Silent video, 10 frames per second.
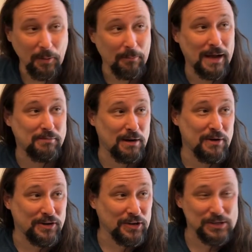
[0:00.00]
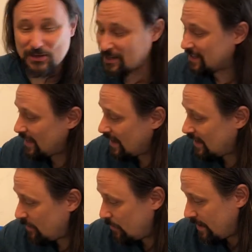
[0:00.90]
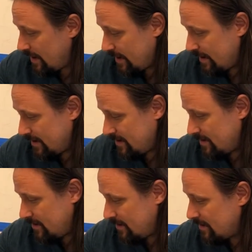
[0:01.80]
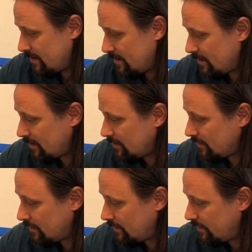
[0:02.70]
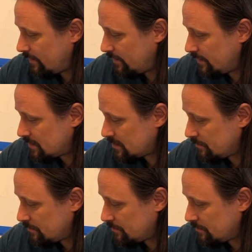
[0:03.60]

my primary colors correctly, I would add a little